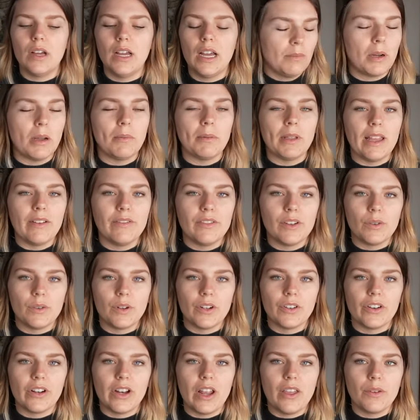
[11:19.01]
probably have to
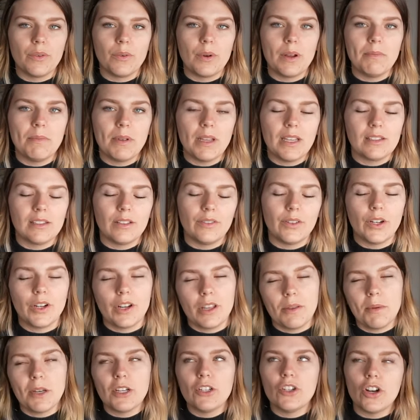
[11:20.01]
order another one because I've
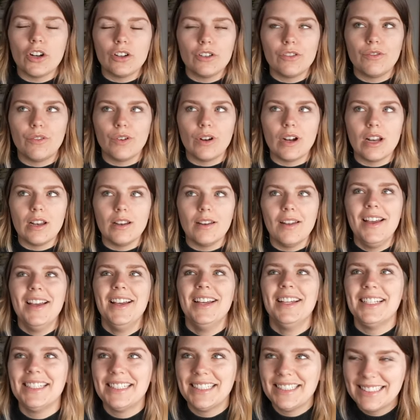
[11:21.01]
already been charged for it.
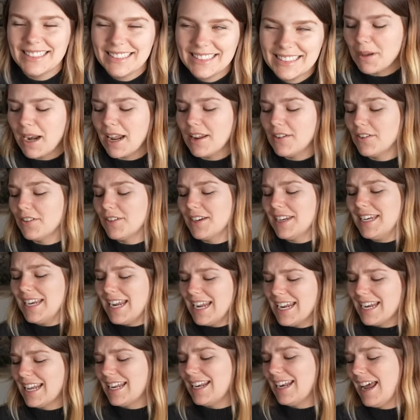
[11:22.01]
But I don't
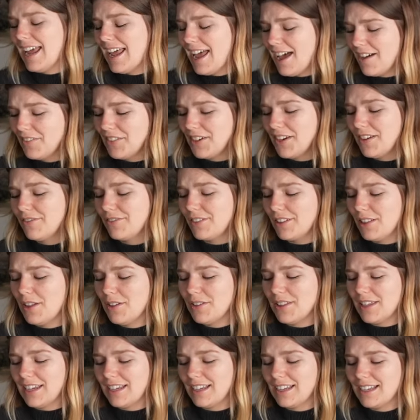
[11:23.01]
need it. I have enough
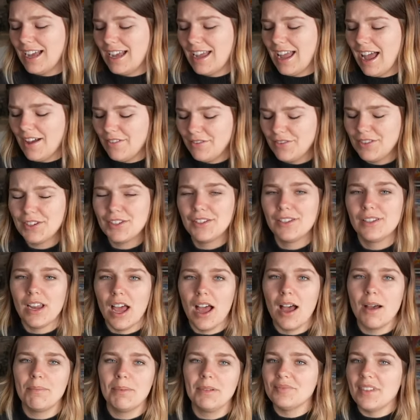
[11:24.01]
clothing. I have to
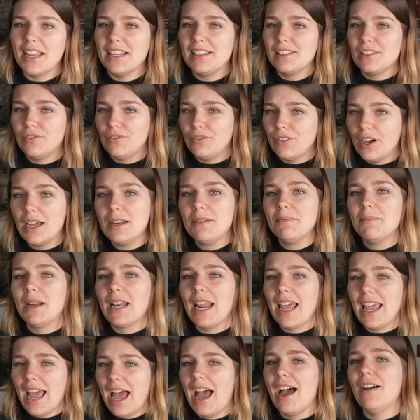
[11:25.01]
stop. It's fun,
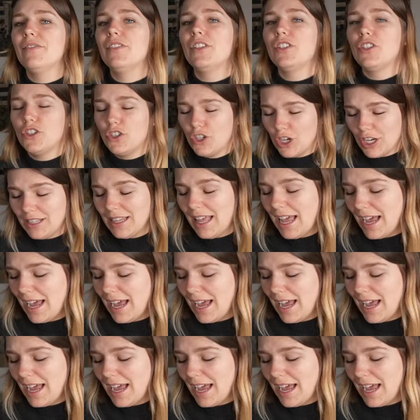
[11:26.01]
but I have to chill